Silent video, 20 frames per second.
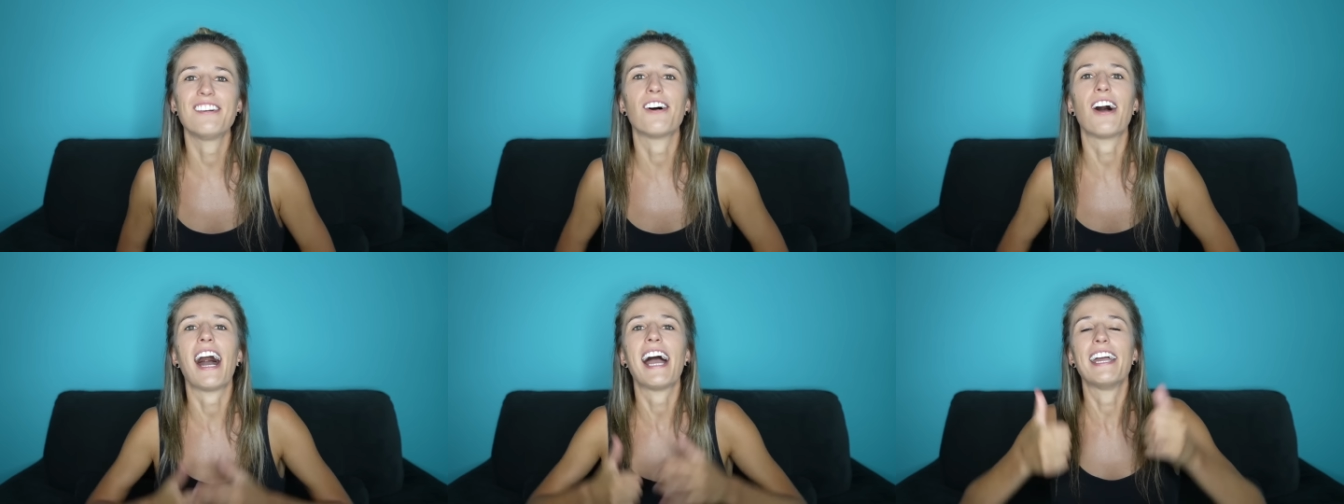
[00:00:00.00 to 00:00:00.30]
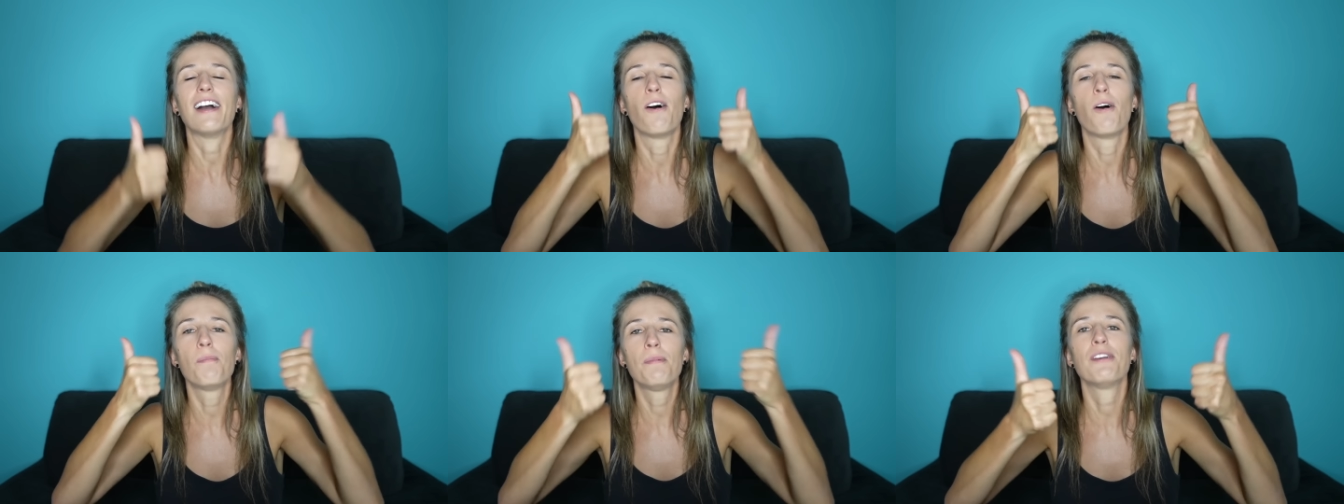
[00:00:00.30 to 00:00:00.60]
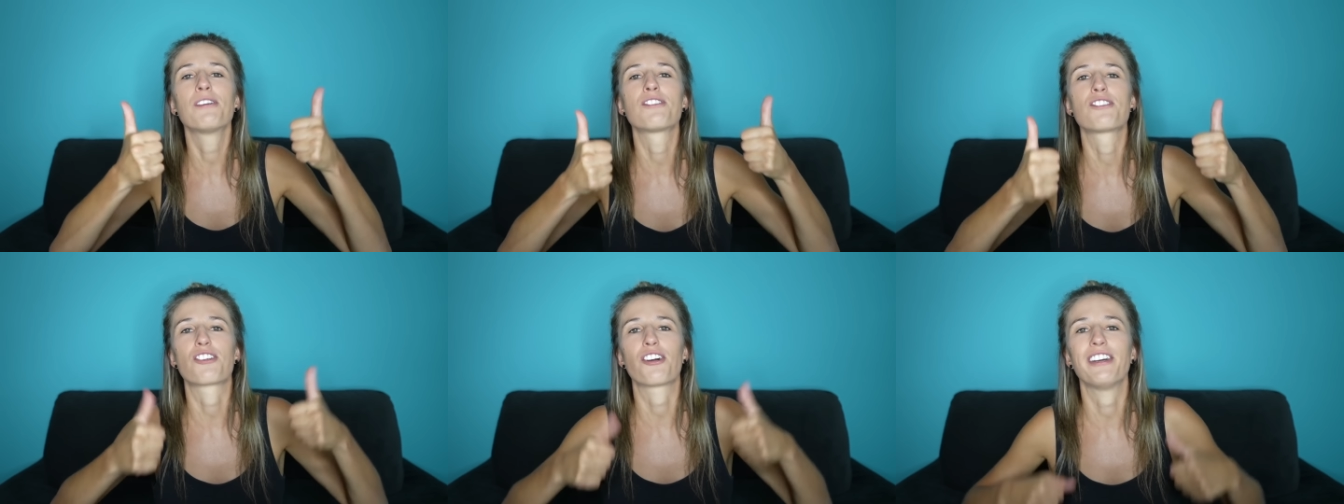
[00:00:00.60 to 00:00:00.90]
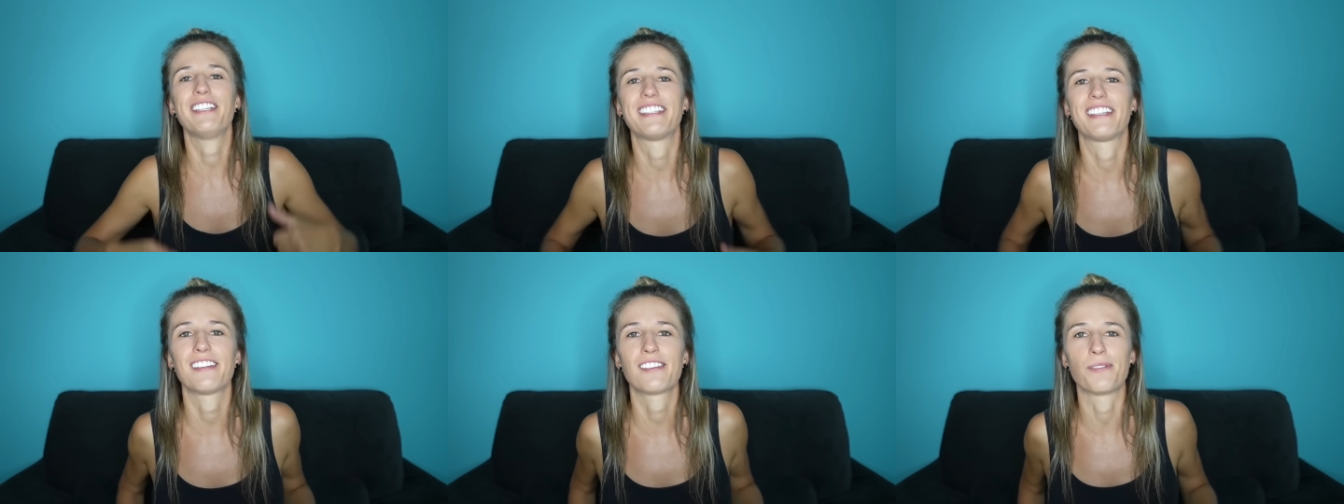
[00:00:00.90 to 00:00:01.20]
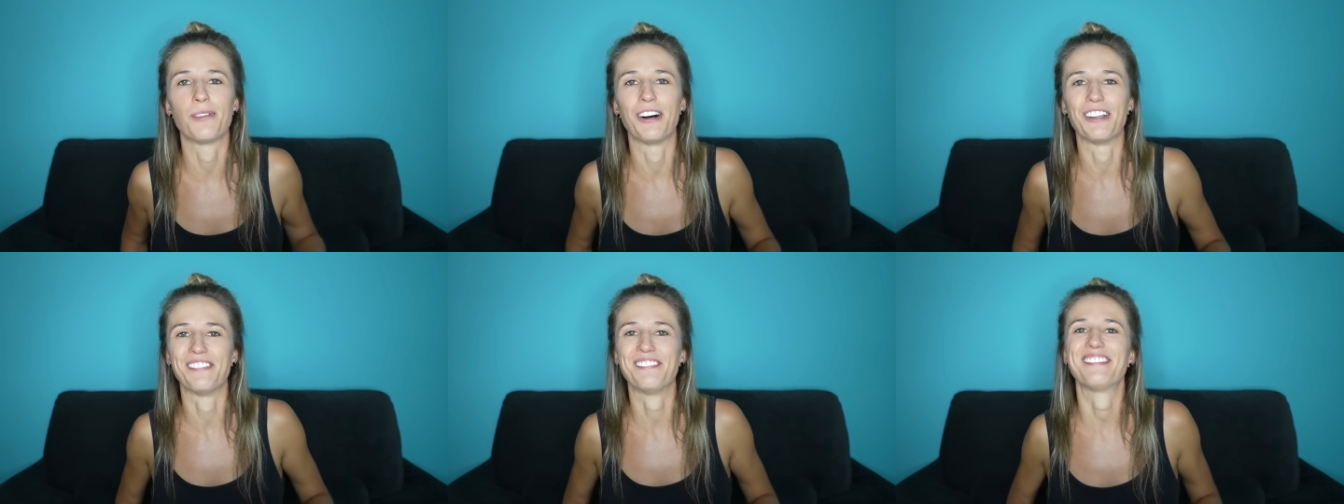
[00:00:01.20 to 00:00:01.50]
I hope you enjoyed this
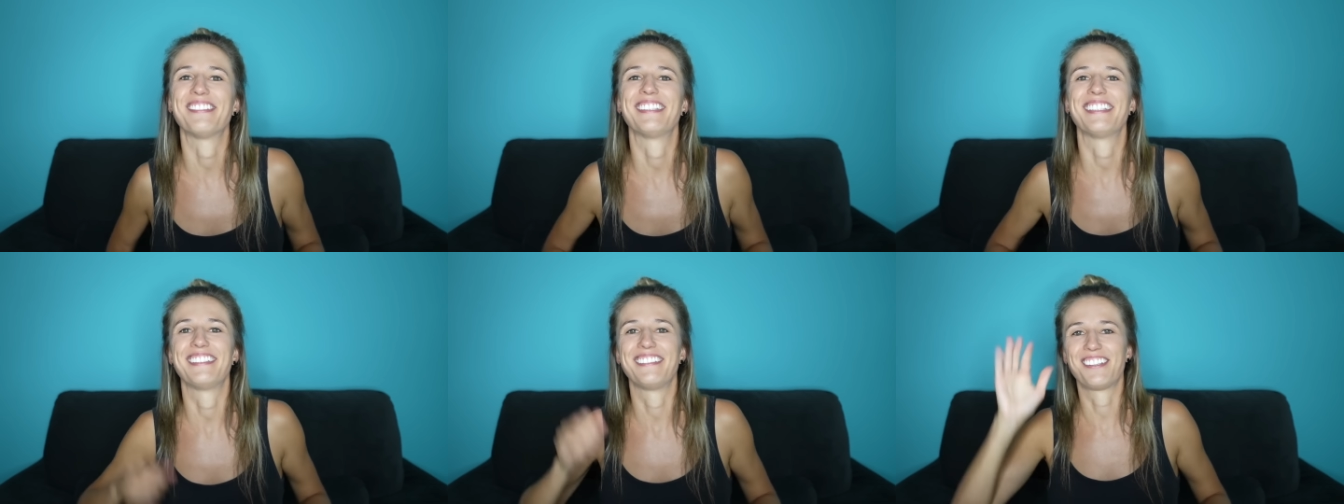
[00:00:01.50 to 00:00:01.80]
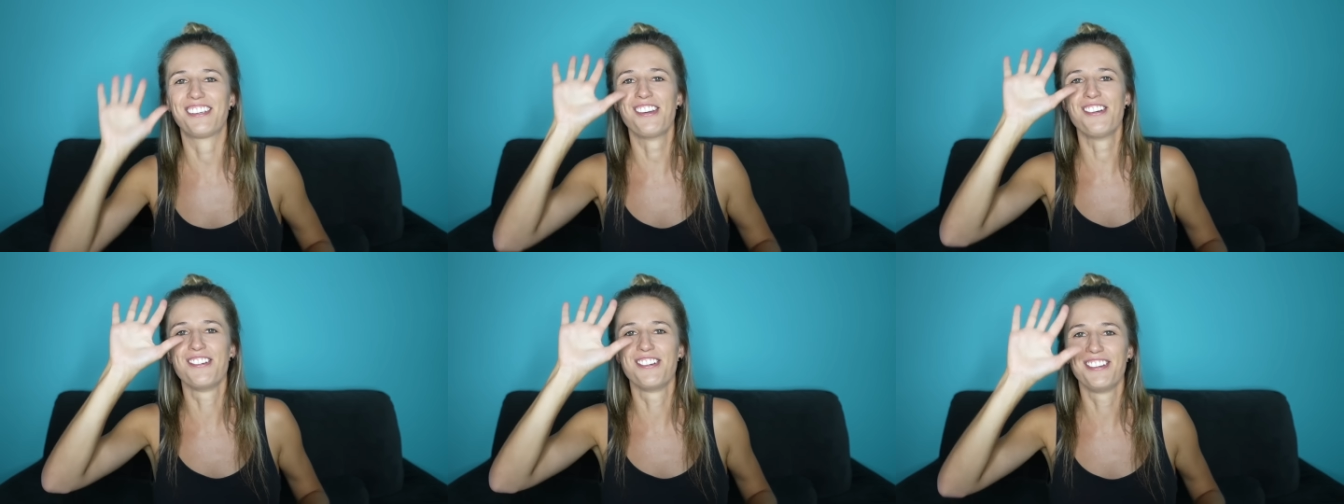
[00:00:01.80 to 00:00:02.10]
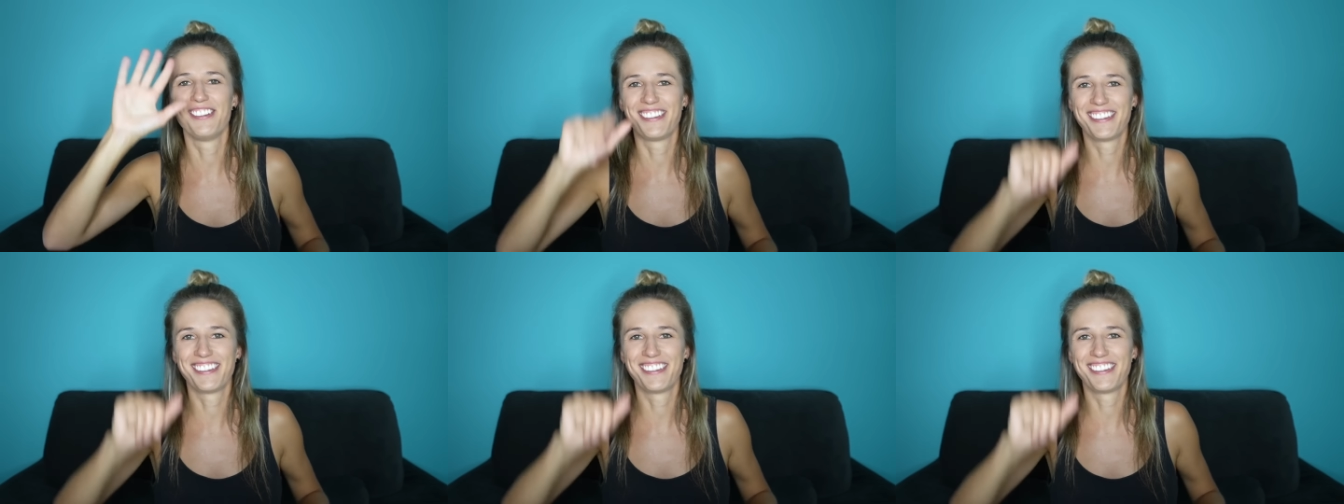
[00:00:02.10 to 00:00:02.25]
one. Tschüss!